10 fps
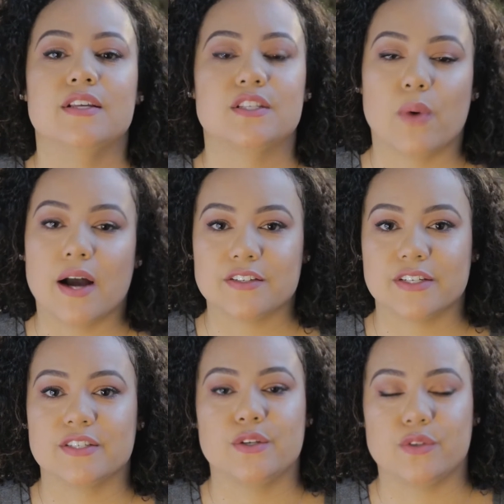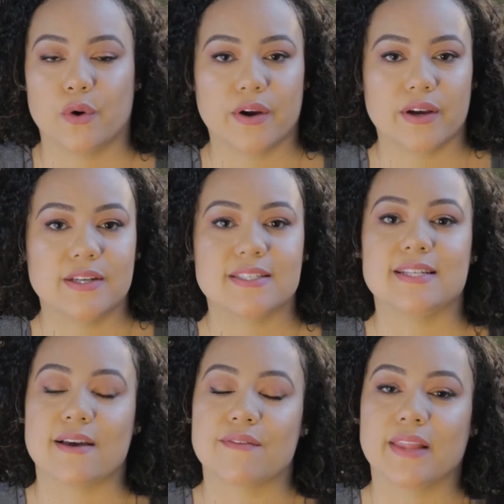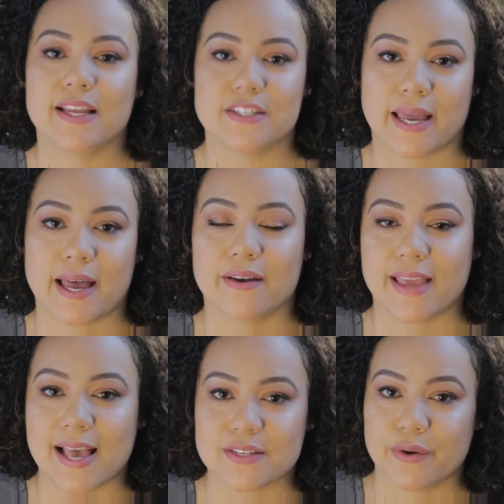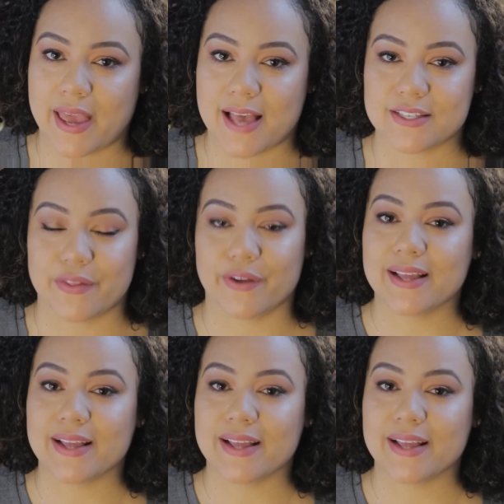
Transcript: swatches, tutorials, then definitely check out Yes Oh Yes on their